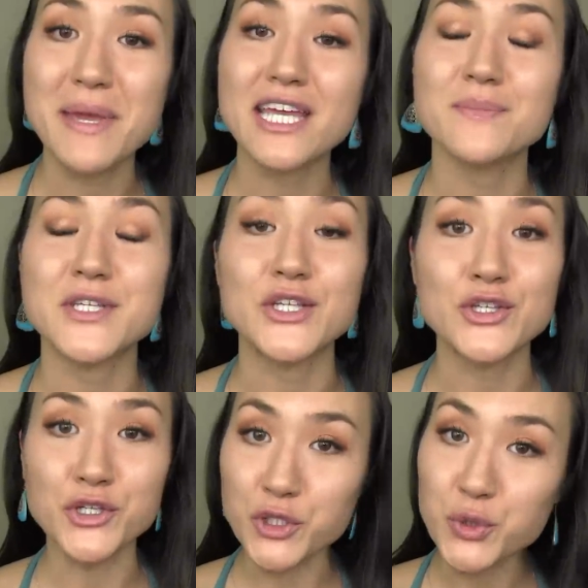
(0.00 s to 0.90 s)
Makeup's
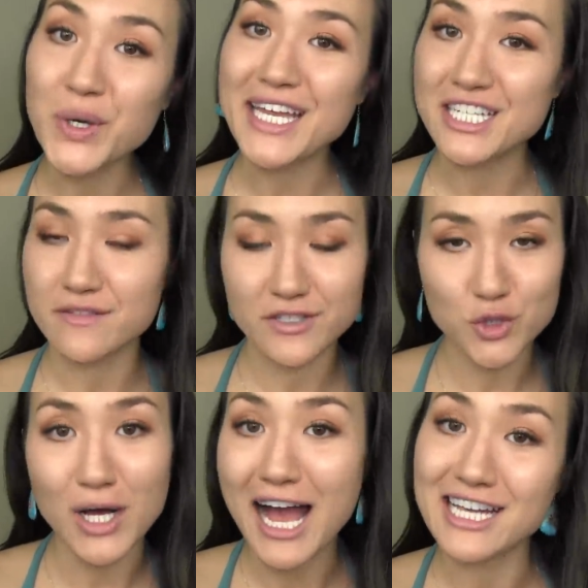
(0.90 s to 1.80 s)
new
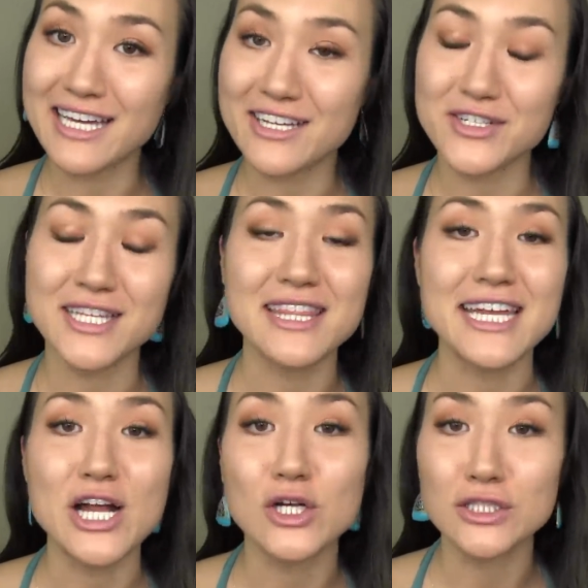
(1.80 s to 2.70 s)
individual highlighters that
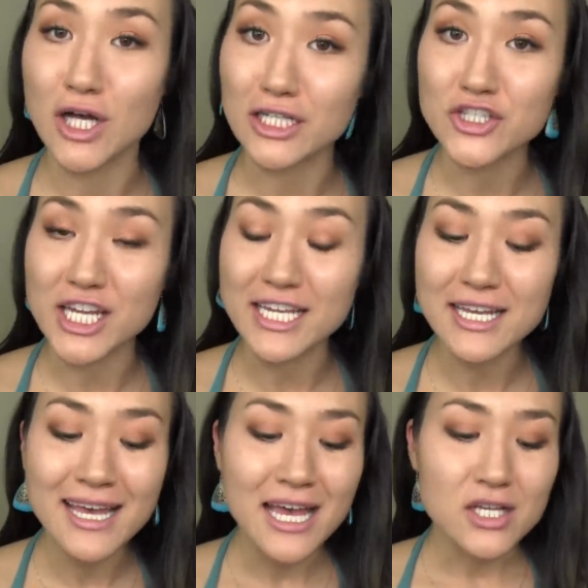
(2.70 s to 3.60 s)
they are launching.